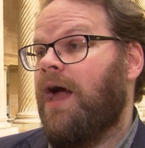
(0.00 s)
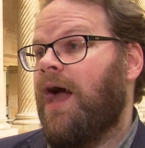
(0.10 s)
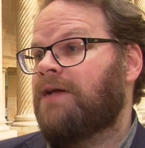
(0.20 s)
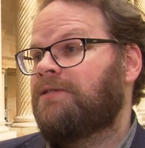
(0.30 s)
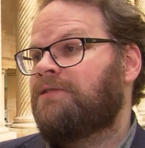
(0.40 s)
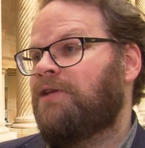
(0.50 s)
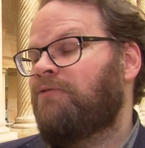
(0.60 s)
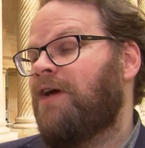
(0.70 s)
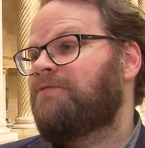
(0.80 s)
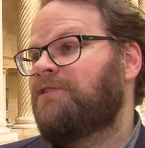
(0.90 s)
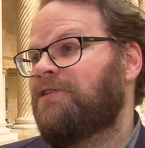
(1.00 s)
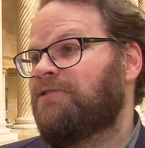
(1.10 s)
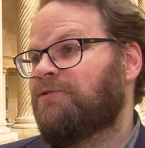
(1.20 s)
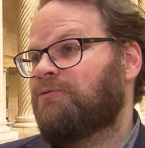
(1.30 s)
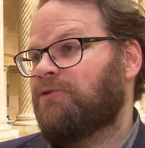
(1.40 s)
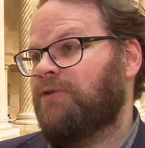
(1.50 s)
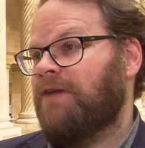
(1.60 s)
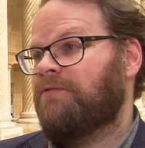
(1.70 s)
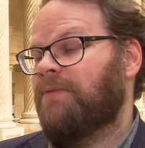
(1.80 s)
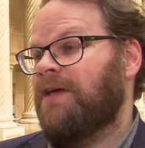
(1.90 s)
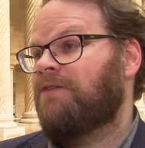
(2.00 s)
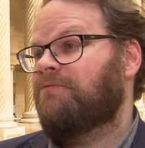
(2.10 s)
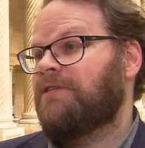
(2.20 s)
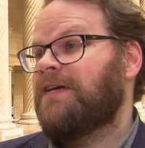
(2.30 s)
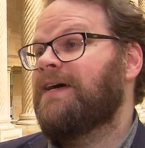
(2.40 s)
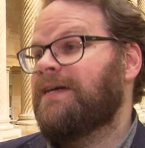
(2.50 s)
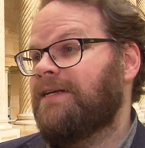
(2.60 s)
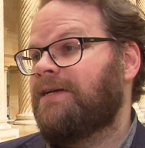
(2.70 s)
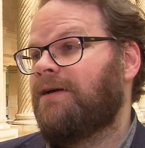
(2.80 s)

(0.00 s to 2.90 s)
And if we have decisions which we have to make every day,